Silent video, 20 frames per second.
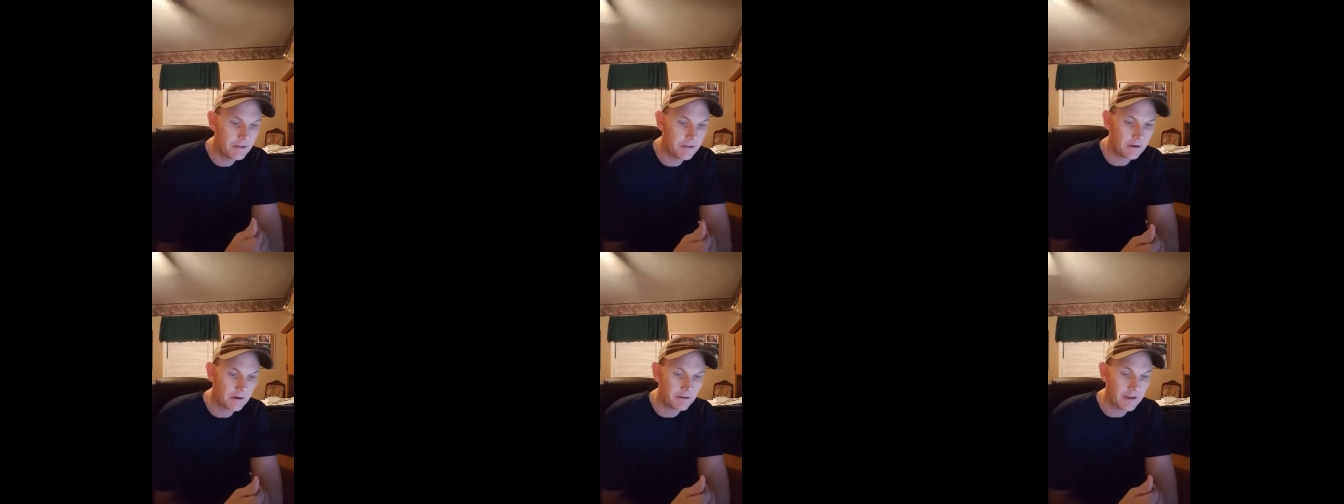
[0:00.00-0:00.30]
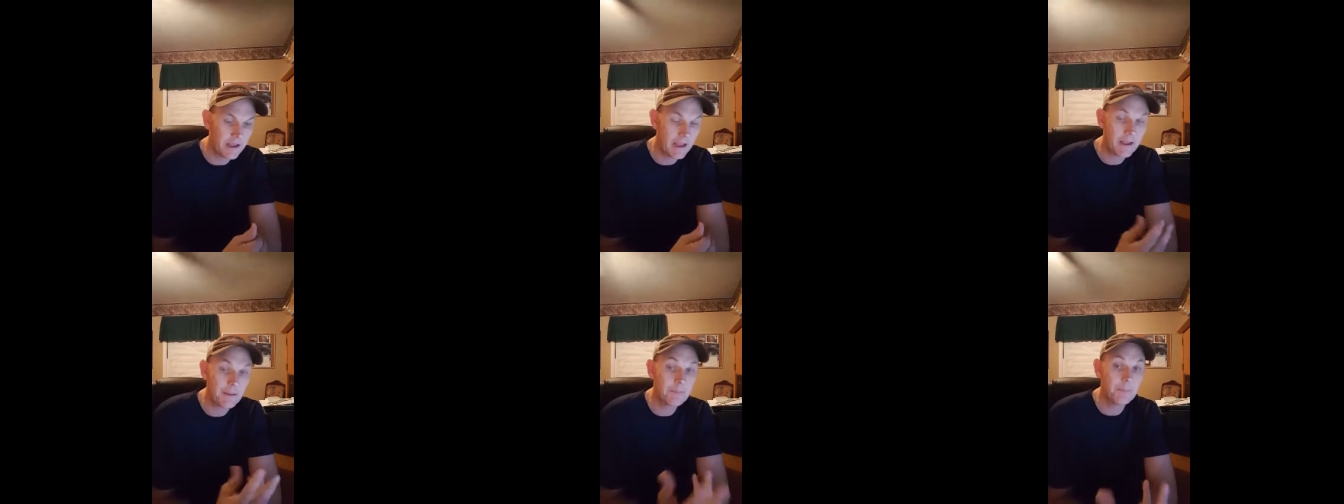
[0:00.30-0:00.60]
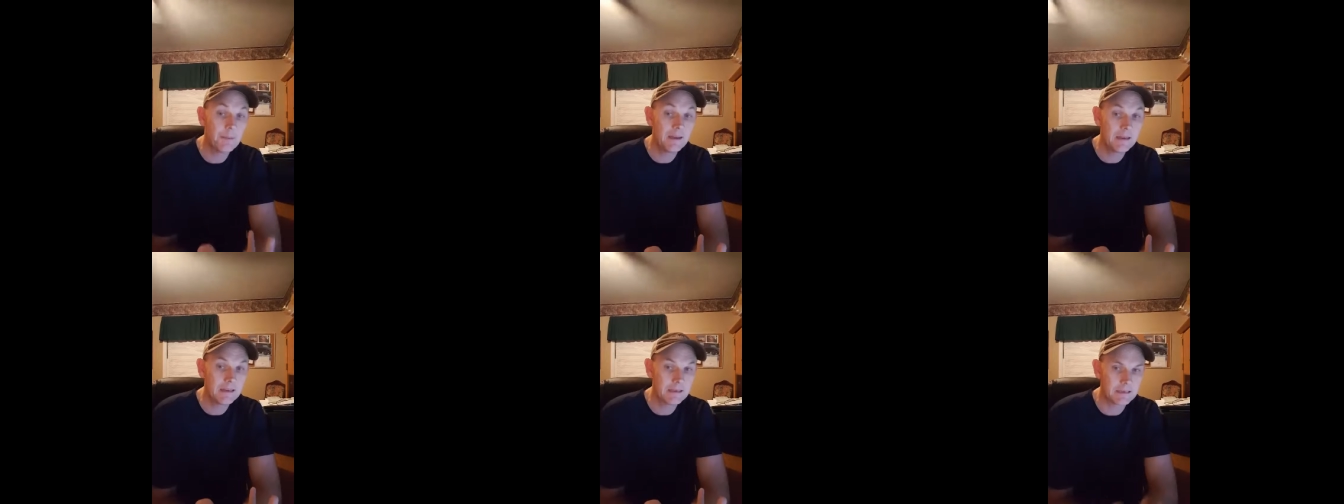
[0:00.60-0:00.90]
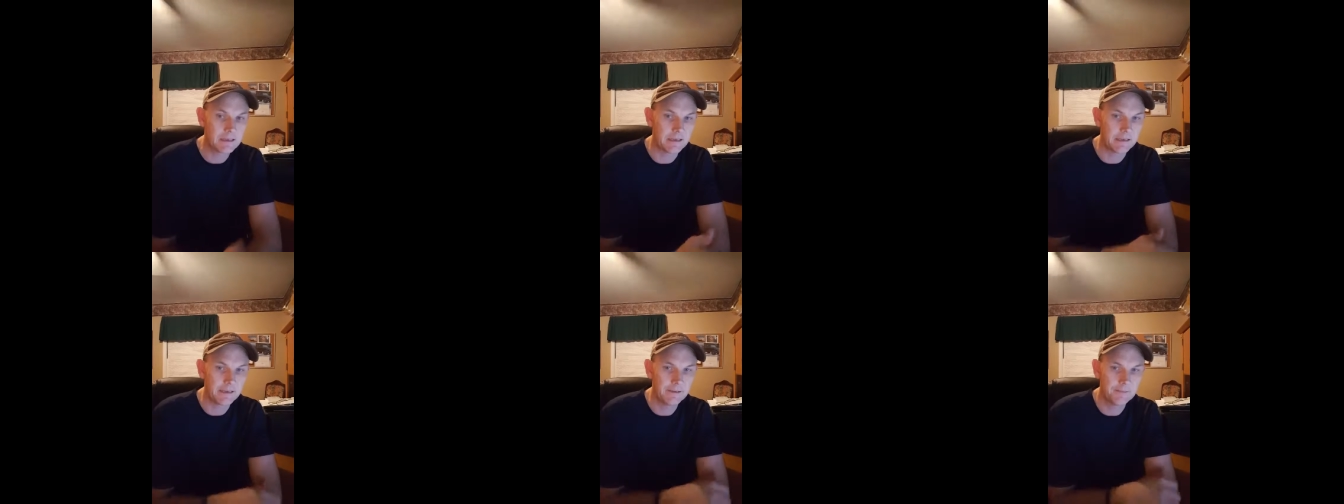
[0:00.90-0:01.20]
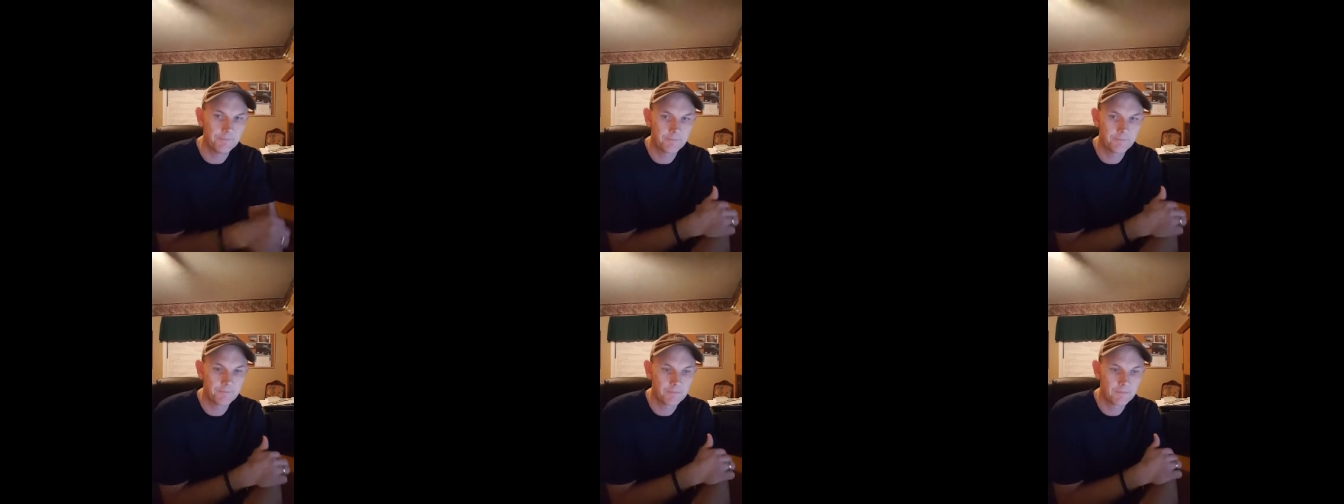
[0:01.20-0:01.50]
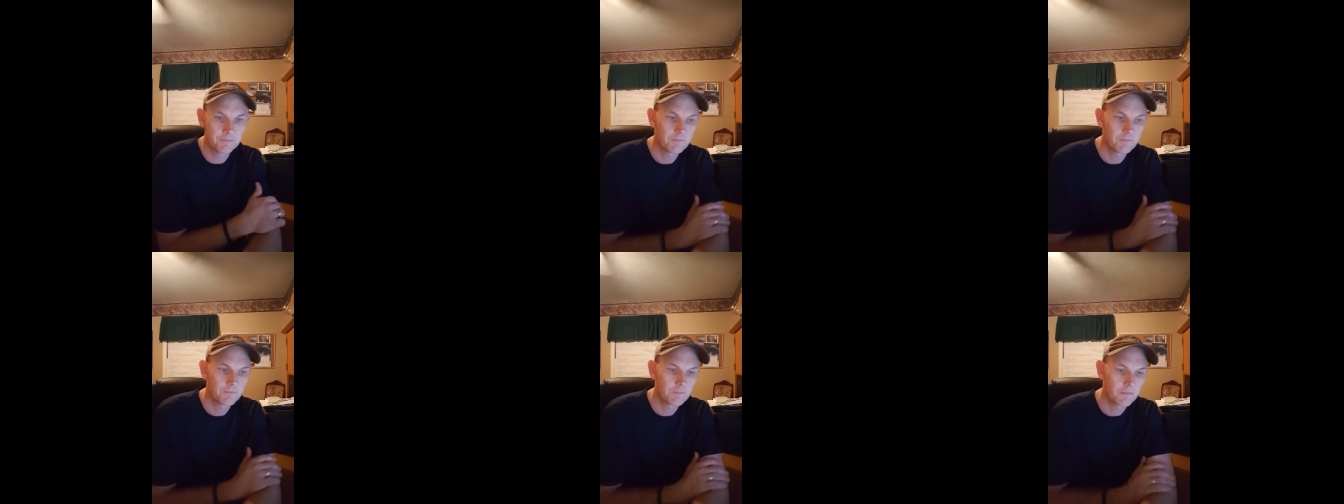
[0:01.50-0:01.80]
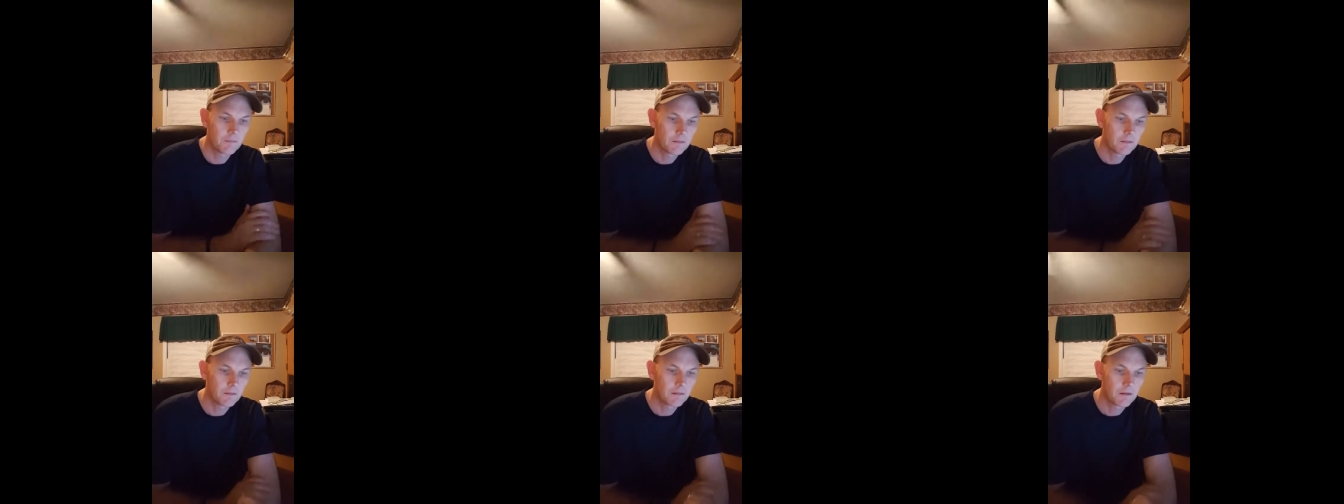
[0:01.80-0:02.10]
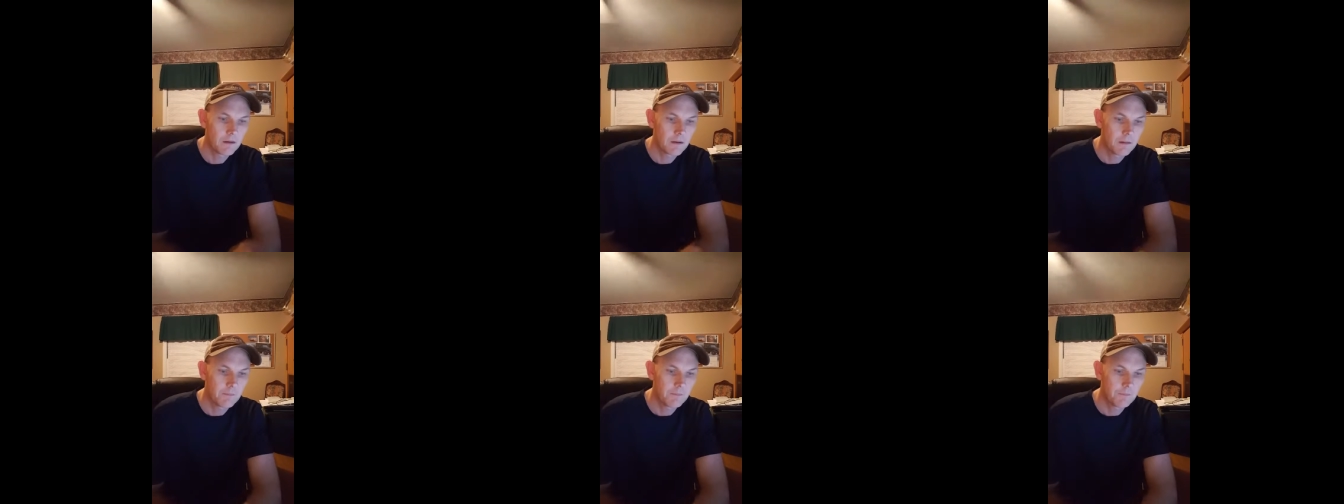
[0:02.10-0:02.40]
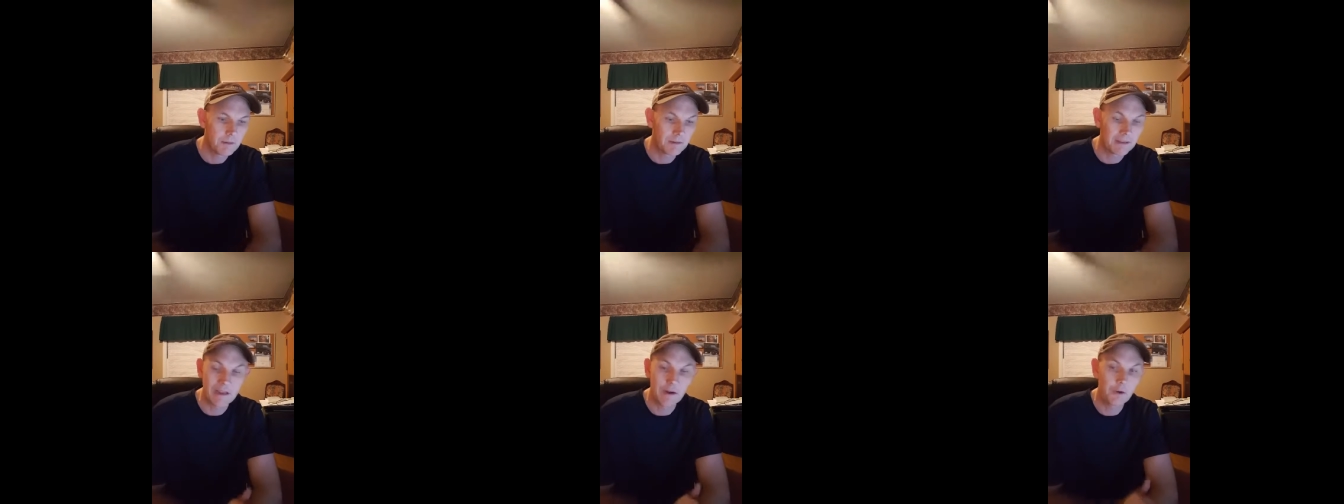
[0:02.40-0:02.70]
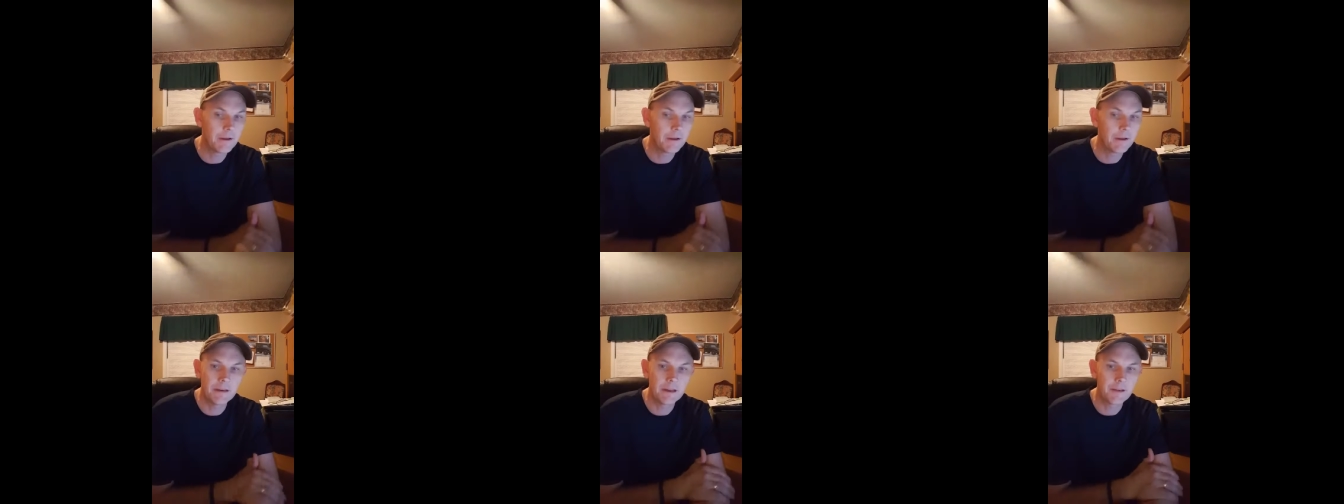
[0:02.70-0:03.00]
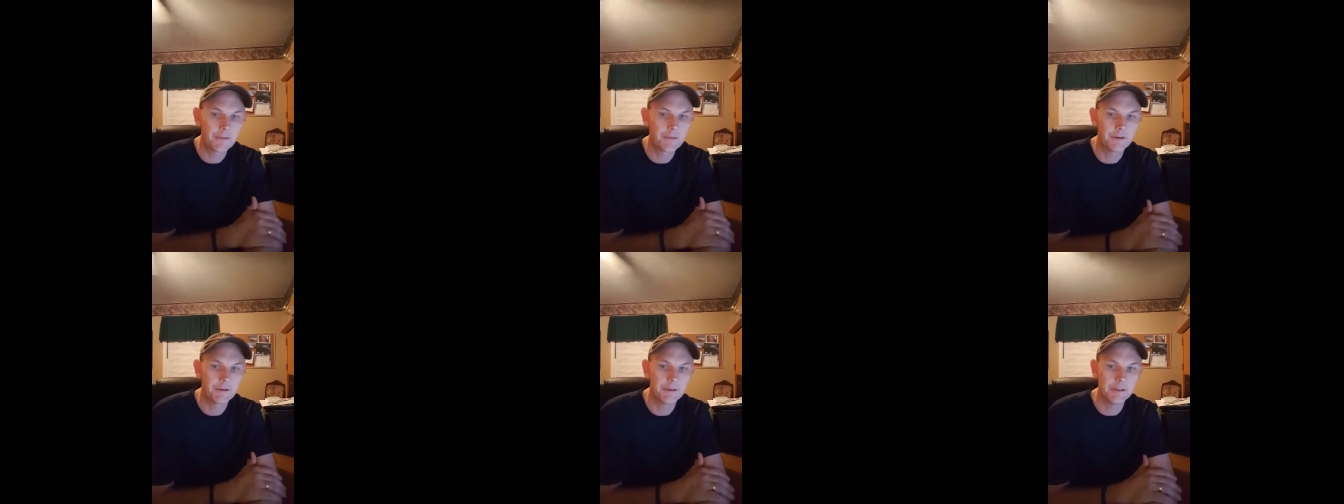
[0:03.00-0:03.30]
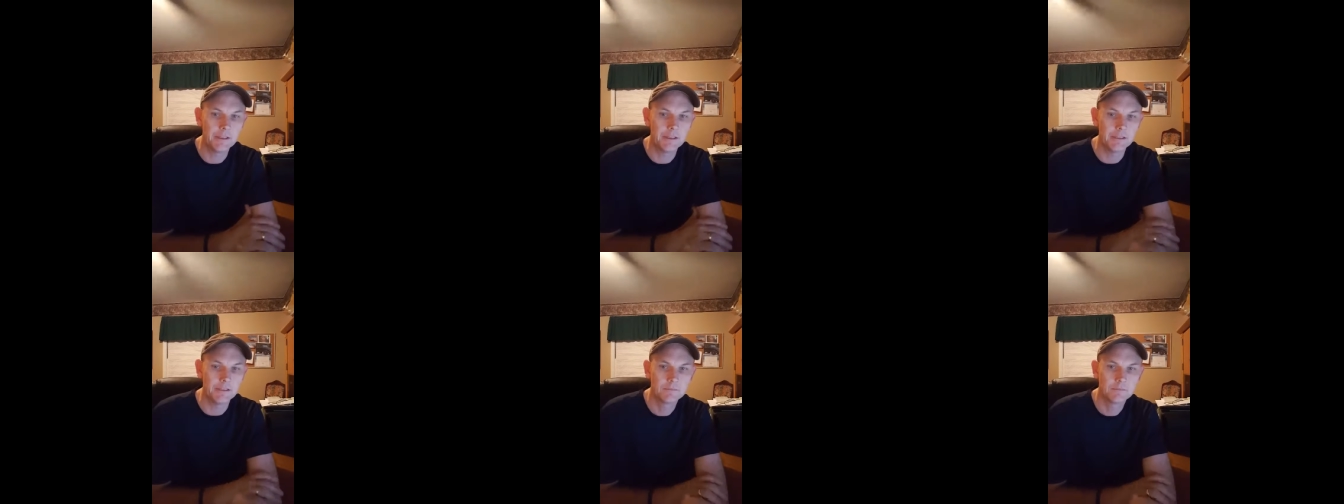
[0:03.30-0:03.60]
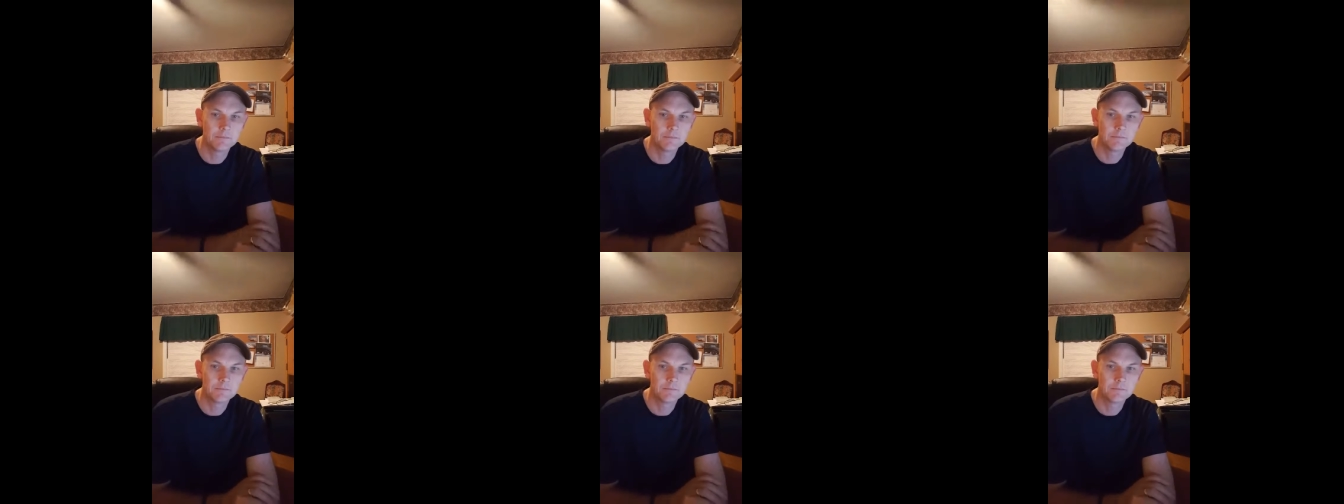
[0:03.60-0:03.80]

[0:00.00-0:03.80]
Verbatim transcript: their day busy, but they don't get nothing done.